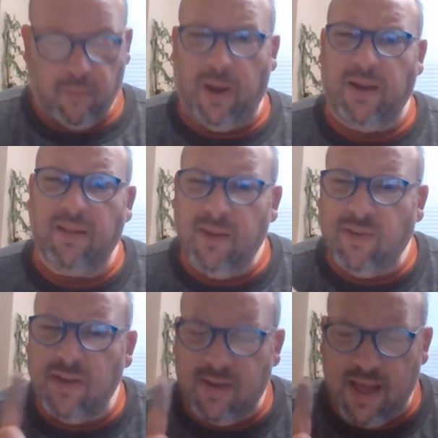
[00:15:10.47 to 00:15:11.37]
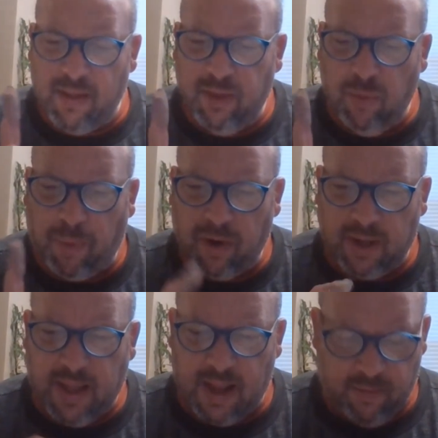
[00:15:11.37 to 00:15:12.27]
Right? Listen to that little part
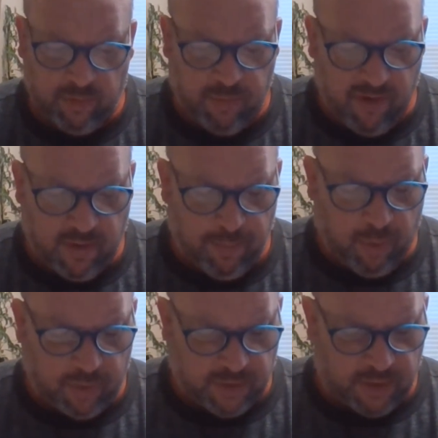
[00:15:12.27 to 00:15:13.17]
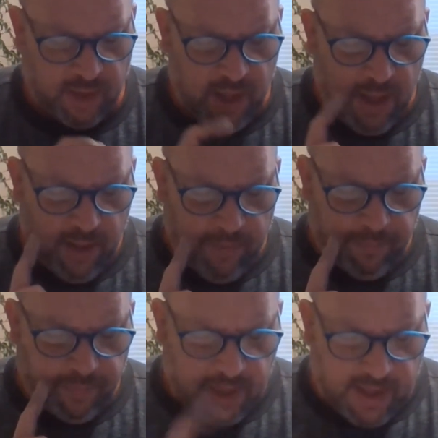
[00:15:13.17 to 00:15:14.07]
again. It was very important.
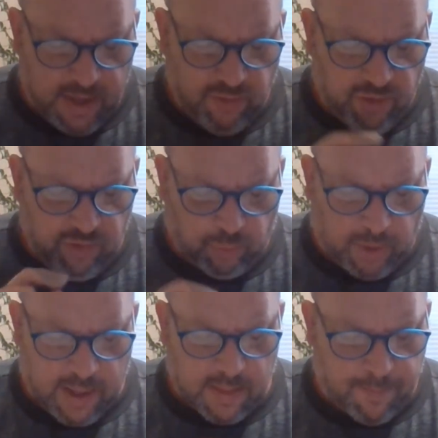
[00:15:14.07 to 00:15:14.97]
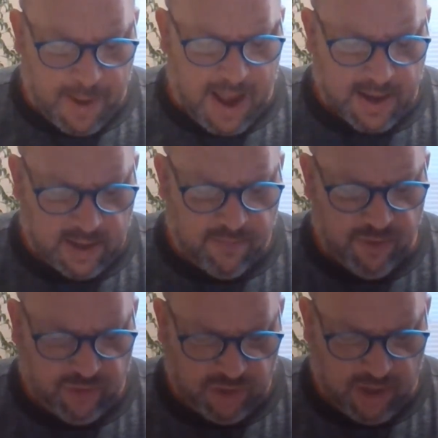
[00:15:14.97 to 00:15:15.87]
The engines were in the back of
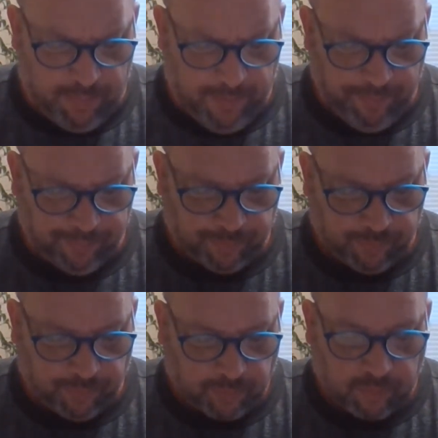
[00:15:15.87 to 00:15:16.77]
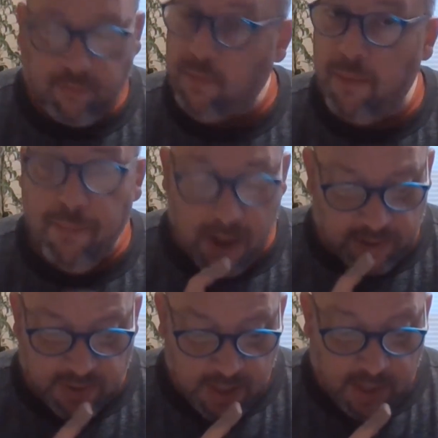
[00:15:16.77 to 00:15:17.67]
the ship,
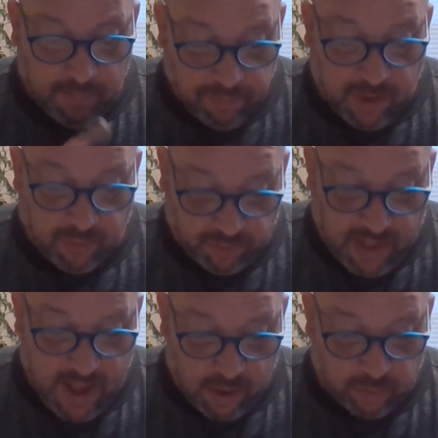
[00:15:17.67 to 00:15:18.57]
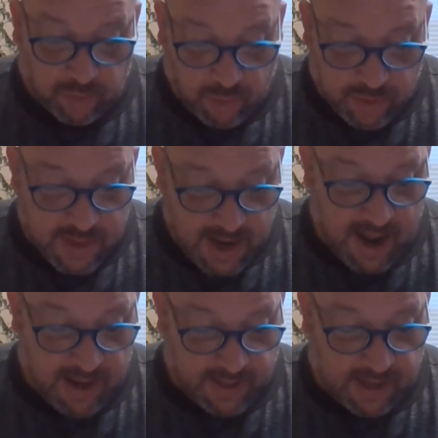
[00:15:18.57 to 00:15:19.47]
but their sound could
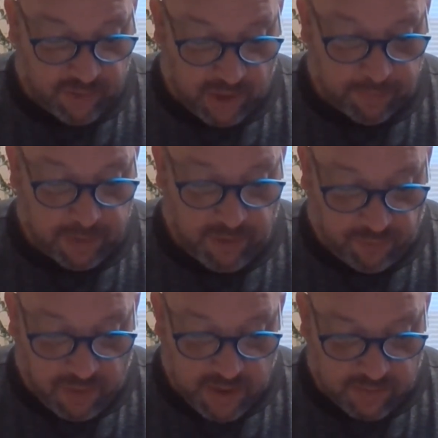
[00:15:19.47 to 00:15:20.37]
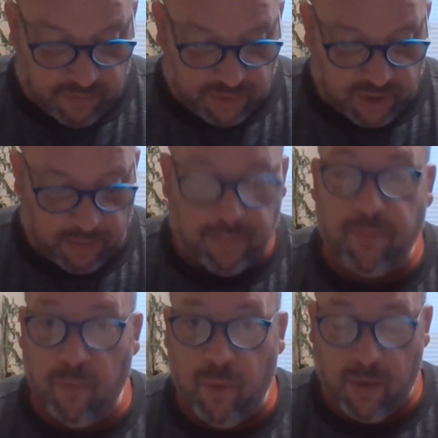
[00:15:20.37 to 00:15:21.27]
not catch up to the front of the ship
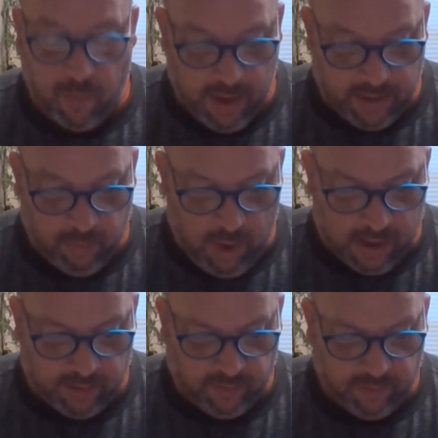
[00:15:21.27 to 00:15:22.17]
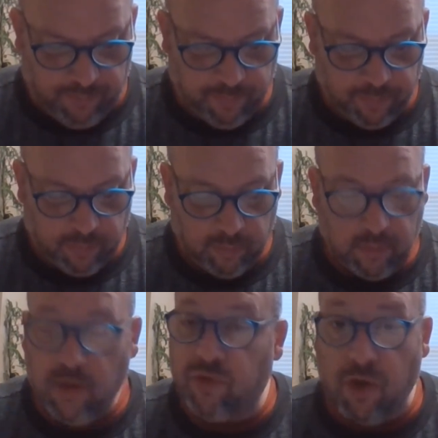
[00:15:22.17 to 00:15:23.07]
where Wendy was.
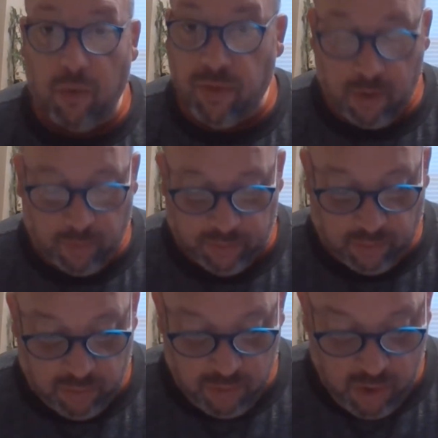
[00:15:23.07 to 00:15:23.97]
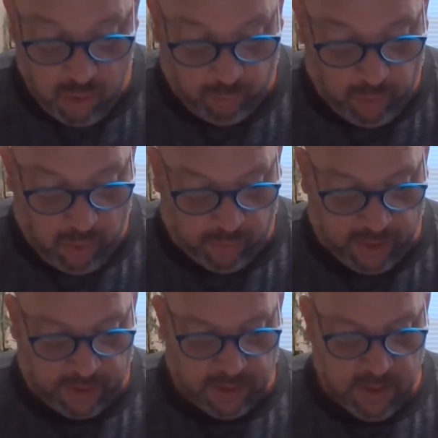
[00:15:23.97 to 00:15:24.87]
So there was no roaring,